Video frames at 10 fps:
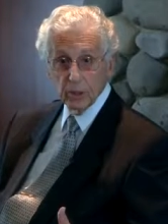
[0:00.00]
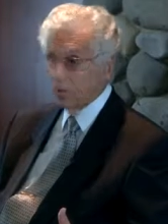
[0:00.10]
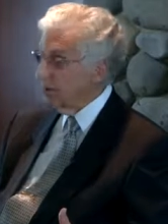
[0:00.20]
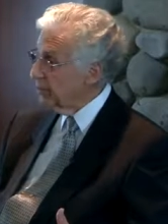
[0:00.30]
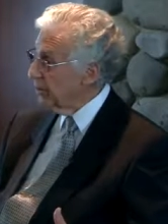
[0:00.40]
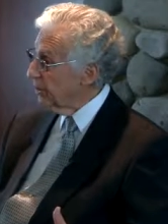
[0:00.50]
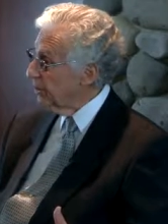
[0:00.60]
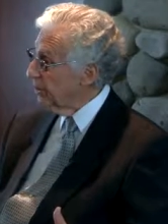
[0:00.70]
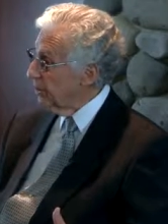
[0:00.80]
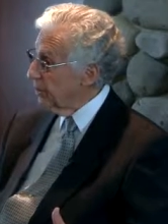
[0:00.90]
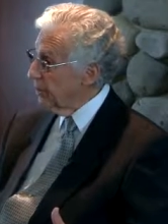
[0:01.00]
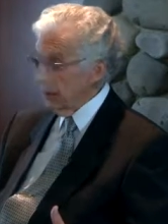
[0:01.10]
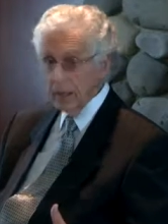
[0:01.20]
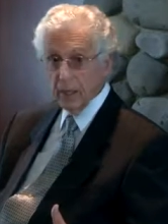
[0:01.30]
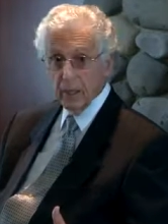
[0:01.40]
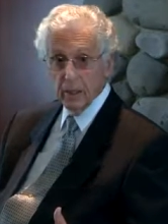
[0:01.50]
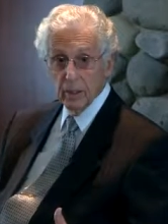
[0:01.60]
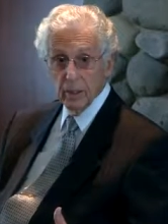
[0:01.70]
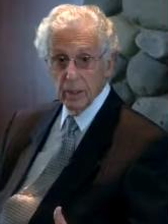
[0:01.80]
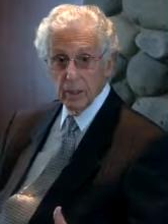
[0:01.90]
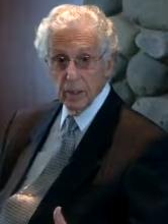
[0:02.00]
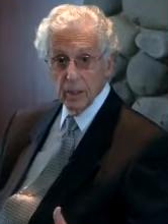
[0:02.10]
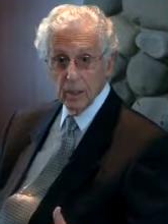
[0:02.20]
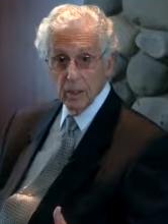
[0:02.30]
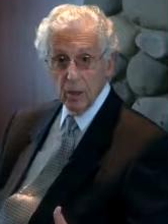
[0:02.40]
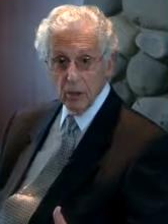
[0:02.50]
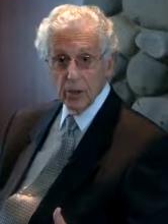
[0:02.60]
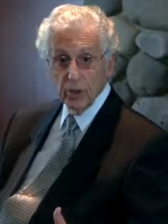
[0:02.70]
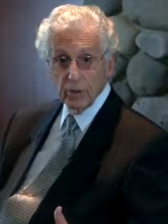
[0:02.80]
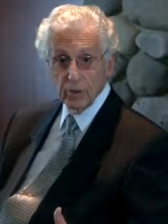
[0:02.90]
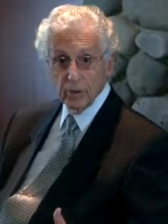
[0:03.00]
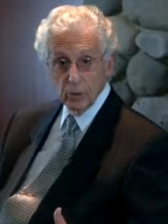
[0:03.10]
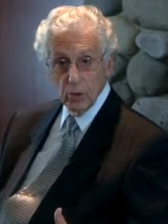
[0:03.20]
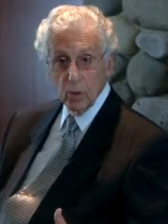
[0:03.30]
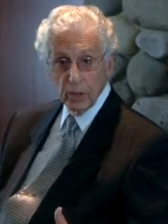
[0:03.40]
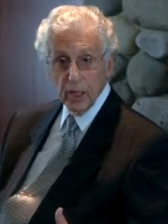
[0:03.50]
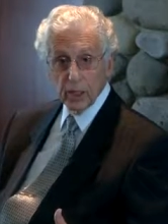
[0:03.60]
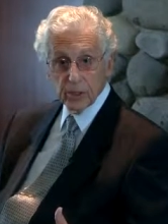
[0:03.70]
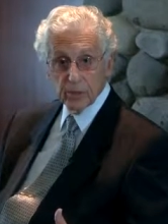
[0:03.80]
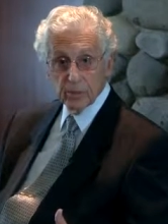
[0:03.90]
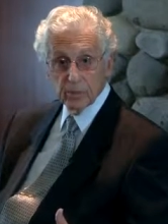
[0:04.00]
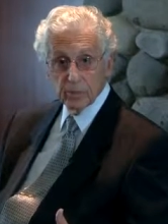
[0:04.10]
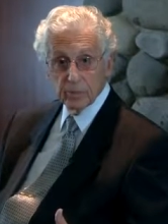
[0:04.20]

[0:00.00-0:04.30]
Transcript: You live with it here on earth. You know what hell is.